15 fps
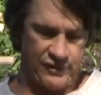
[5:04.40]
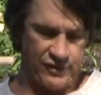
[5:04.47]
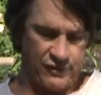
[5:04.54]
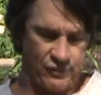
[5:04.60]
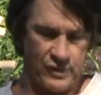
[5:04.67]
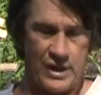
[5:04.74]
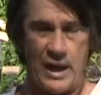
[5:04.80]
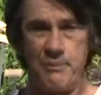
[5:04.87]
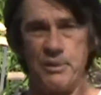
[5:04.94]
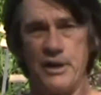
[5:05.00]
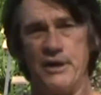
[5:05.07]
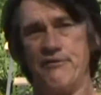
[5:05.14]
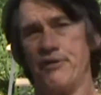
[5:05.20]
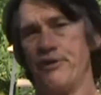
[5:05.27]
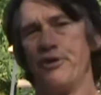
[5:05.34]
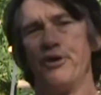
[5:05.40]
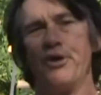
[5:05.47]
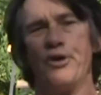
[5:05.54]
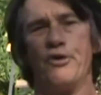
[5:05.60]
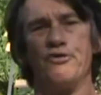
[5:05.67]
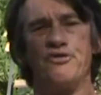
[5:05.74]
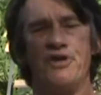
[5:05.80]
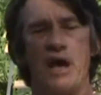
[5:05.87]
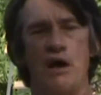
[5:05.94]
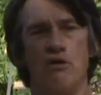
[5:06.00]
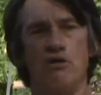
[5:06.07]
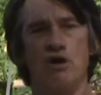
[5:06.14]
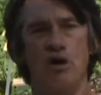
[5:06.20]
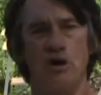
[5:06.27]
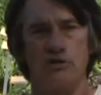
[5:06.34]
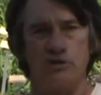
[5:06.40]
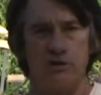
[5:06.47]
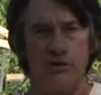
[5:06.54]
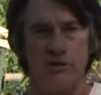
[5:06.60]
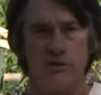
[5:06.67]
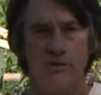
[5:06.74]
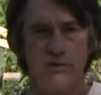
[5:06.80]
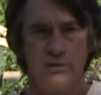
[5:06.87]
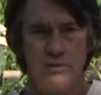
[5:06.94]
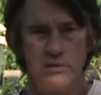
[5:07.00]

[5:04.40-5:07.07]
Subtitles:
this is what I believe are, sound culture